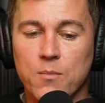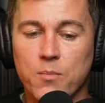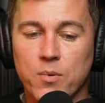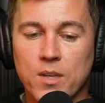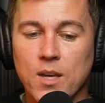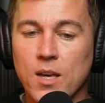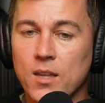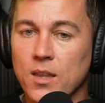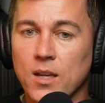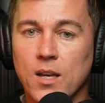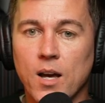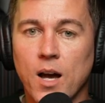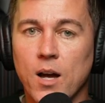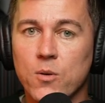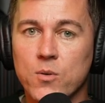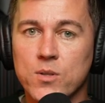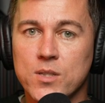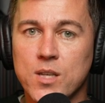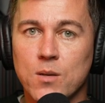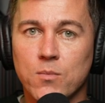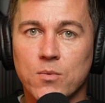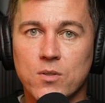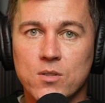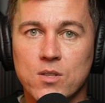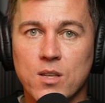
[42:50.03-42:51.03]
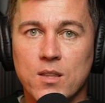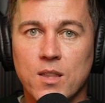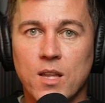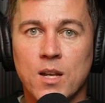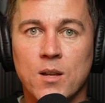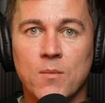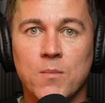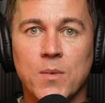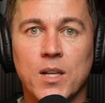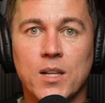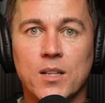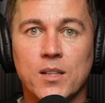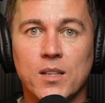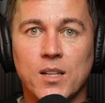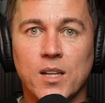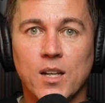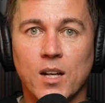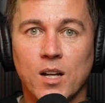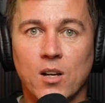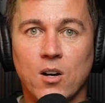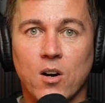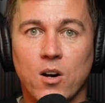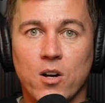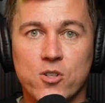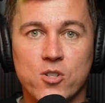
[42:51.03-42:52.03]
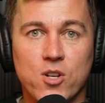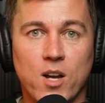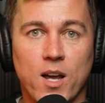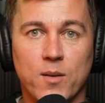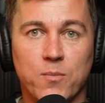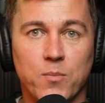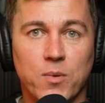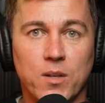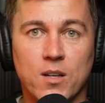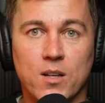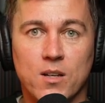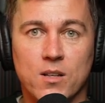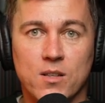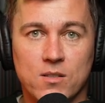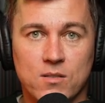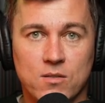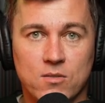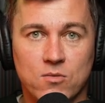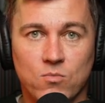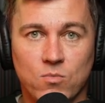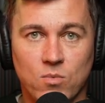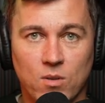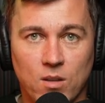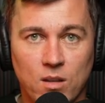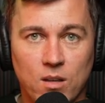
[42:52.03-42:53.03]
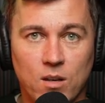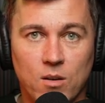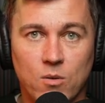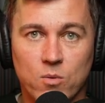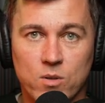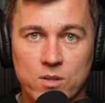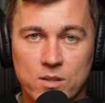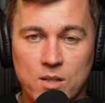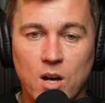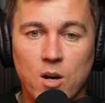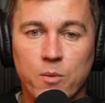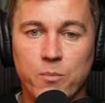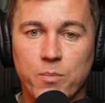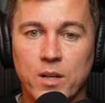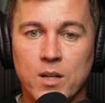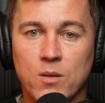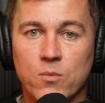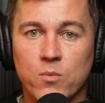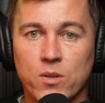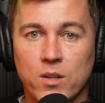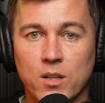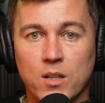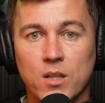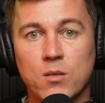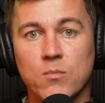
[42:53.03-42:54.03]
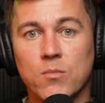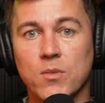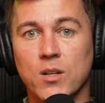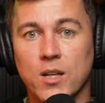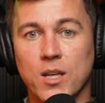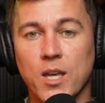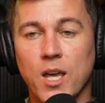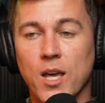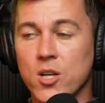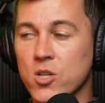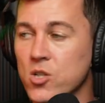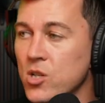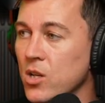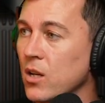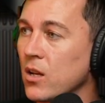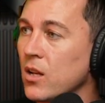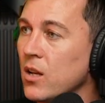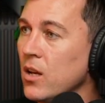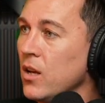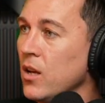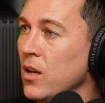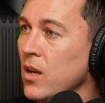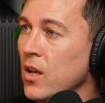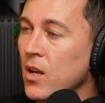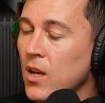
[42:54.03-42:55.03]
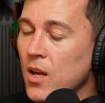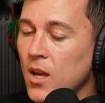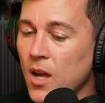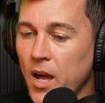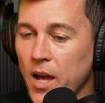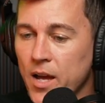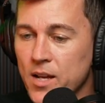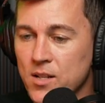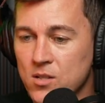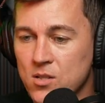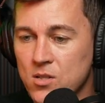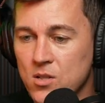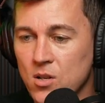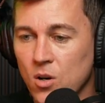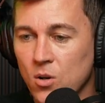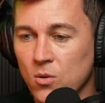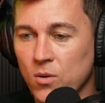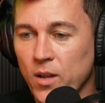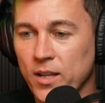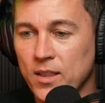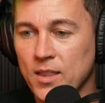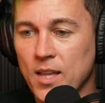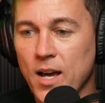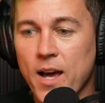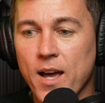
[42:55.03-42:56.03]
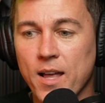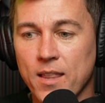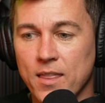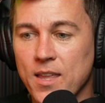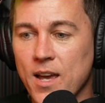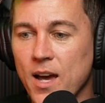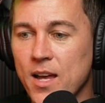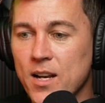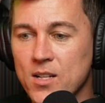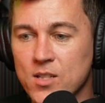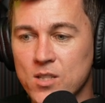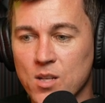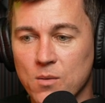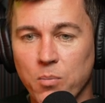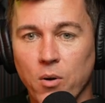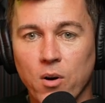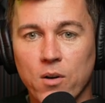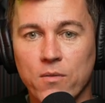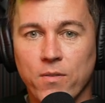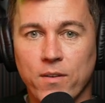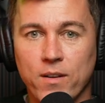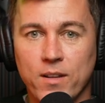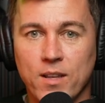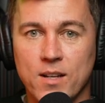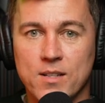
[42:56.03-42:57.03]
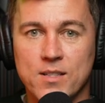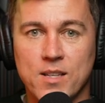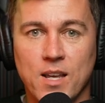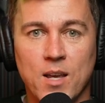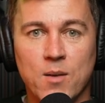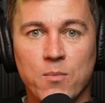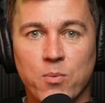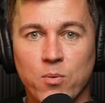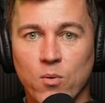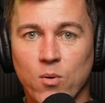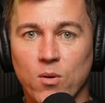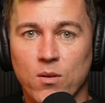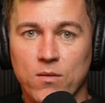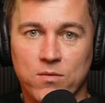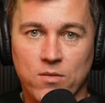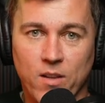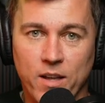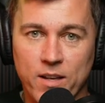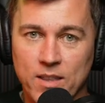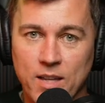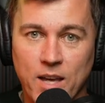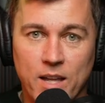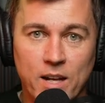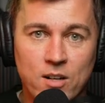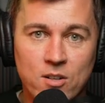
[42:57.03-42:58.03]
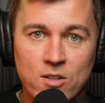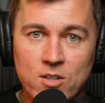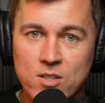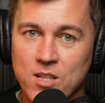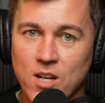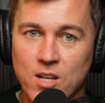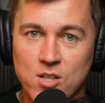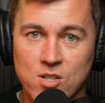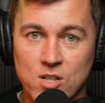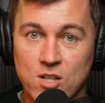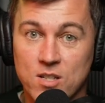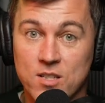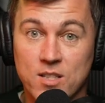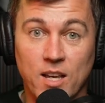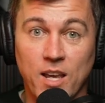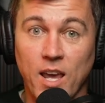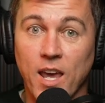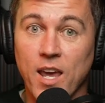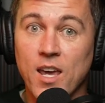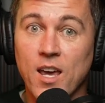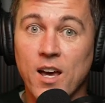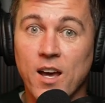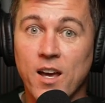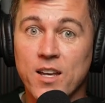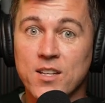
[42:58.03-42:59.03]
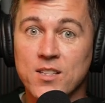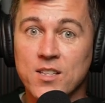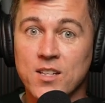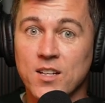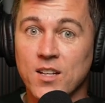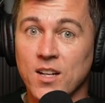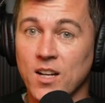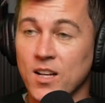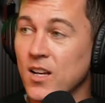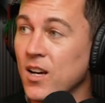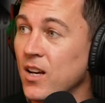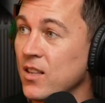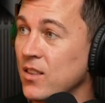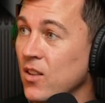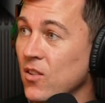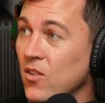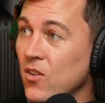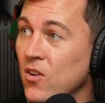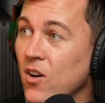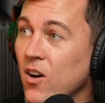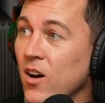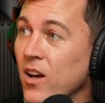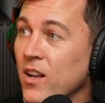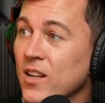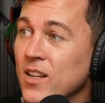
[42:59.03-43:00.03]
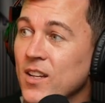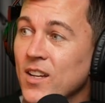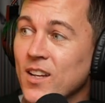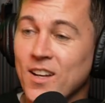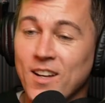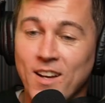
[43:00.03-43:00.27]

But yeah, the guy was able to then immediately get a contract because it was helping him with the communication. Yeah. And so like that that is a perfect example of like that intersection because like AI isn't going to cut the lawn.